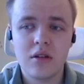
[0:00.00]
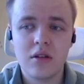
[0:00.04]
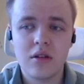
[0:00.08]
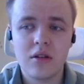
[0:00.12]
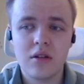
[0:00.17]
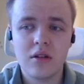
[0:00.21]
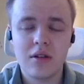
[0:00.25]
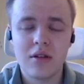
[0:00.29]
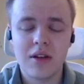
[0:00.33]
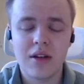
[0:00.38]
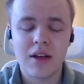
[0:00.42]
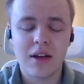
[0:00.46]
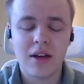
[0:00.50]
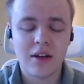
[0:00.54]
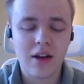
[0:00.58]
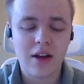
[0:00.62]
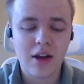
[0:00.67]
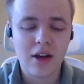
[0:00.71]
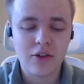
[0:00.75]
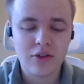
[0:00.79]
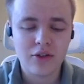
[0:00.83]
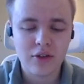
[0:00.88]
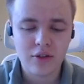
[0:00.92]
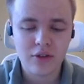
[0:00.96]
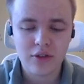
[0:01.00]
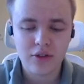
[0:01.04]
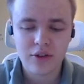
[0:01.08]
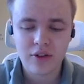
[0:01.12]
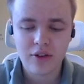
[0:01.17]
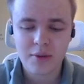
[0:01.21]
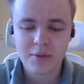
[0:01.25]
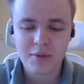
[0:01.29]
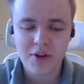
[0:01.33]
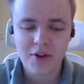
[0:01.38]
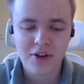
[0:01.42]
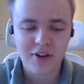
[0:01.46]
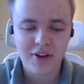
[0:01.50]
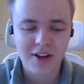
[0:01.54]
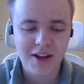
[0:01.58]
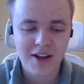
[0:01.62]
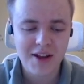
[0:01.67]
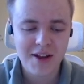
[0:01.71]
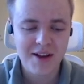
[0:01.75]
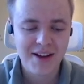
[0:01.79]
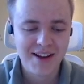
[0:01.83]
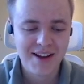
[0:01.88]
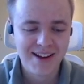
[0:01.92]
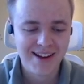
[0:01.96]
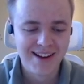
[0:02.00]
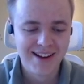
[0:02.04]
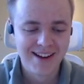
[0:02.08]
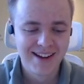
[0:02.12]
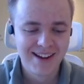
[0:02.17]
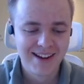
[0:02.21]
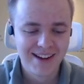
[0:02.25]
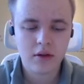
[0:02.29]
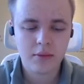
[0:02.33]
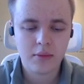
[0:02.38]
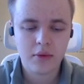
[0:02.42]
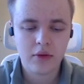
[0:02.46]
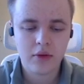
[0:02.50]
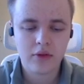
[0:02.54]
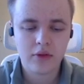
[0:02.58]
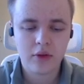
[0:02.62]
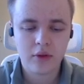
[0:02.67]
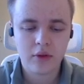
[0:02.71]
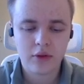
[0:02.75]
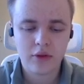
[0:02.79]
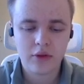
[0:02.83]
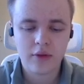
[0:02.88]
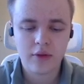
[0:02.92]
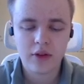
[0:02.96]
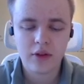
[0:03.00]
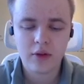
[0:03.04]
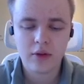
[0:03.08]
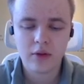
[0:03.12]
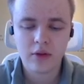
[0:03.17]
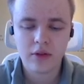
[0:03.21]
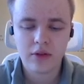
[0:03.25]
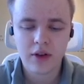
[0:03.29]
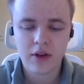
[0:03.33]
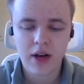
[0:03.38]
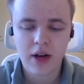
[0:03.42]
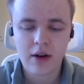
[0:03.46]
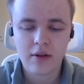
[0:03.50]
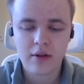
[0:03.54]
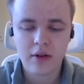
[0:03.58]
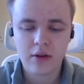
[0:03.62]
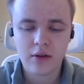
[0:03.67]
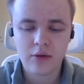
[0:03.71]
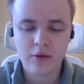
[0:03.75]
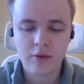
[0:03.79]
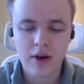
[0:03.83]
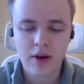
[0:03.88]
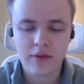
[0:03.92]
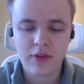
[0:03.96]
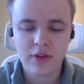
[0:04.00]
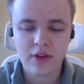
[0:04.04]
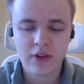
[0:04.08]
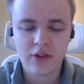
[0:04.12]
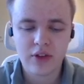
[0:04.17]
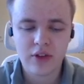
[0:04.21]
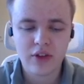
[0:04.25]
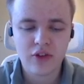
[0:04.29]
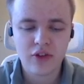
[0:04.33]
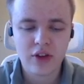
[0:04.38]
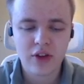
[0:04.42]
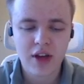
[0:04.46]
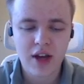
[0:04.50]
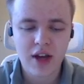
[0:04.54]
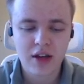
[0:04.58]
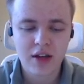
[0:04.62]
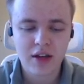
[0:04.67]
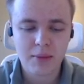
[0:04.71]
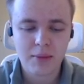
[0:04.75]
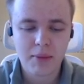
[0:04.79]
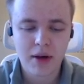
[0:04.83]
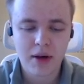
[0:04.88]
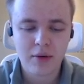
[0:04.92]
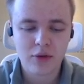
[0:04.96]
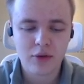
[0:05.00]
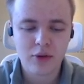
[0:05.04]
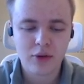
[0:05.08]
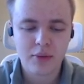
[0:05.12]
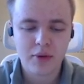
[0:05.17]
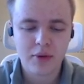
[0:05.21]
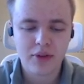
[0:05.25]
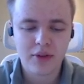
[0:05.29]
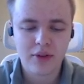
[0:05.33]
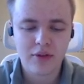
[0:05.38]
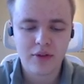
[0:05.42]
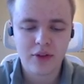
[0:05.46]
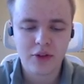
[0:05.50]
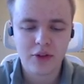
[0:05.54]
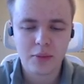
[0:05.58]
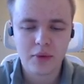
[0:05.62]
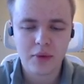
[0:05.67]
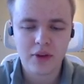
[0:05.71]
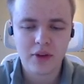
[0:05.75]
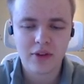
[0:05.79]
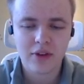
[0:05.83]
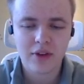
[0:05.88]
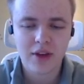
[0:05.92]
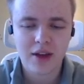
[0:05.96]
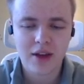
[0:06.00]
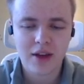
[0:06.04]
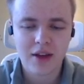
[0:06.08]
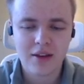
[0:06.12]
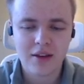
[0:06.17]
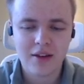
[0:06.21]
I should stop talking. No person was right through the scenario, drafting CG, acting backwards up as if it's because it can.